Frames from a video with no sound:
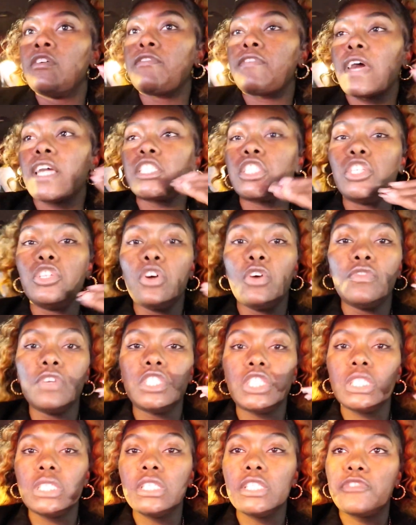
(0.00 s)
Fashion Nova
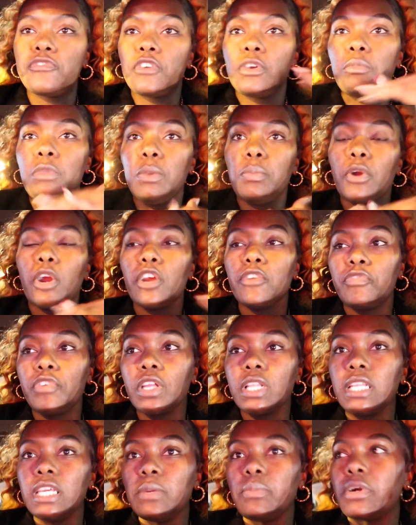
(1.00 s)
jeans fit me
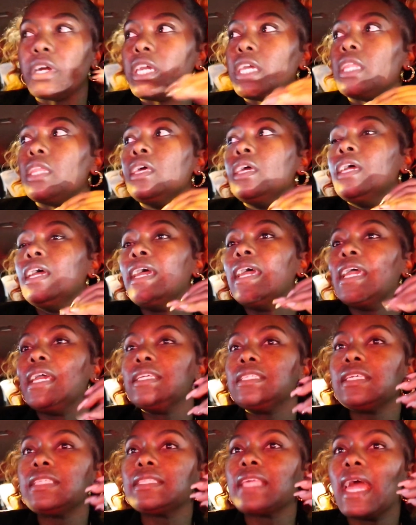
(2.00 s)
perfectly, but
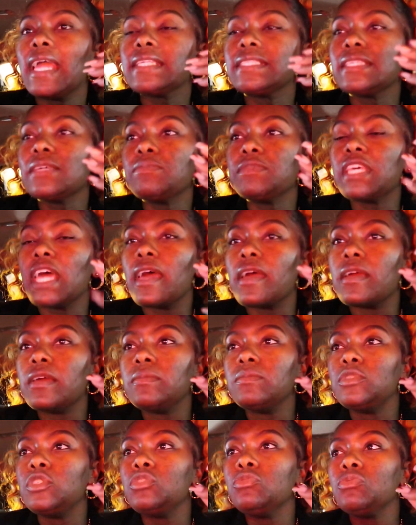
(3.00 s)
it's just like
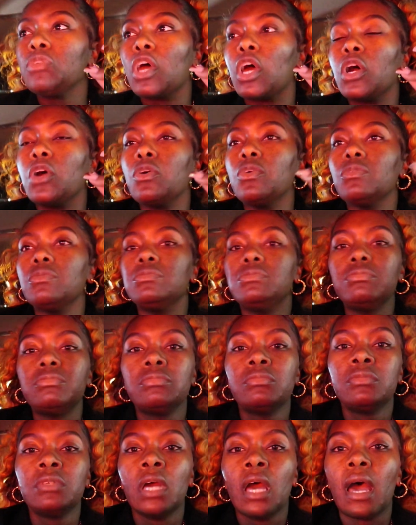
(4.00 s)
sometimes, you know,
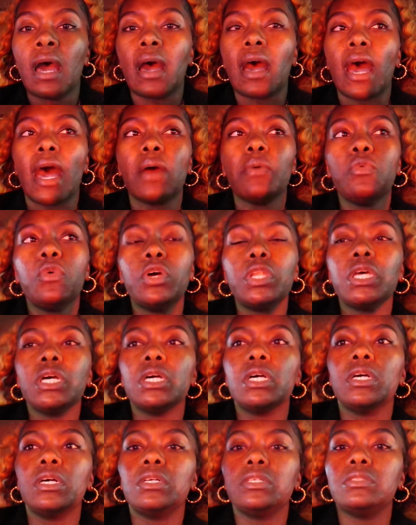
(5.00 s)
I
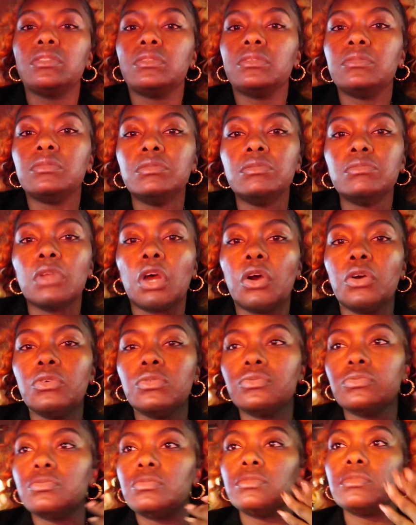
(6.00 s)
wanna, you
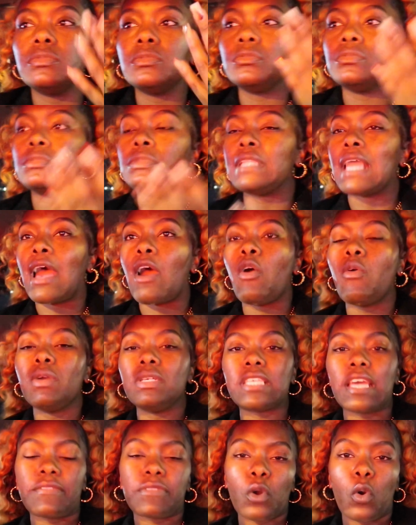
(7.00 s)
know, not
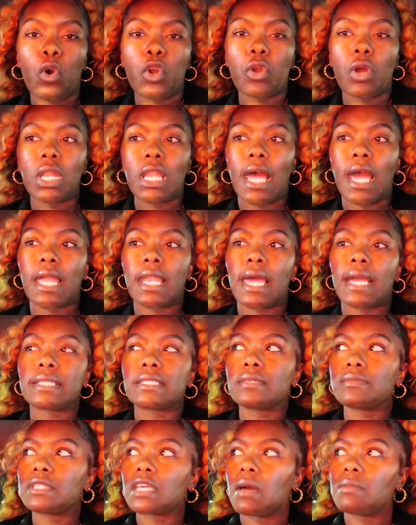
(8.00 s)
always have to order online. Like
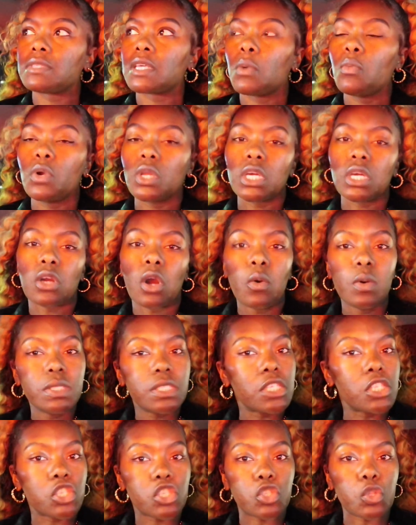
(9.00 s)
sometimes I want to go
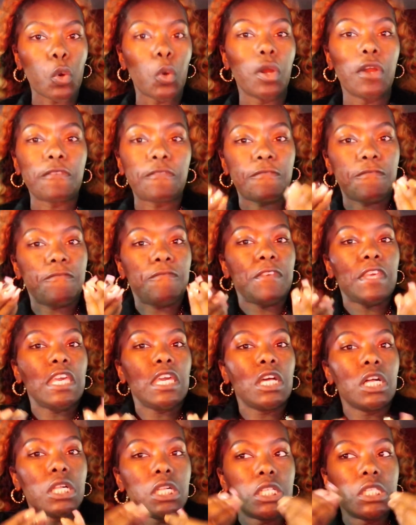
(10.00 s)
into the store,
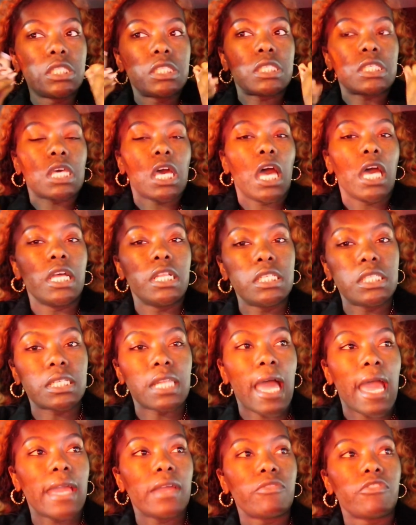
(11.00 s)
feel, touch,
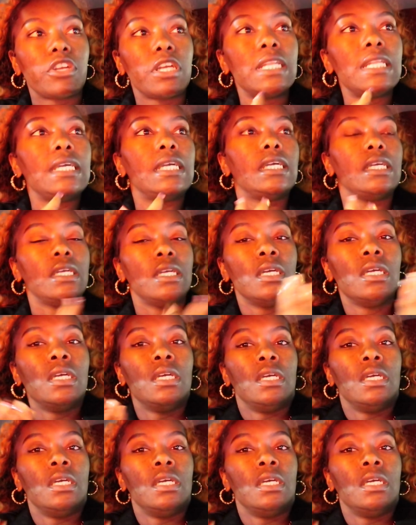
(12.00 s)
like really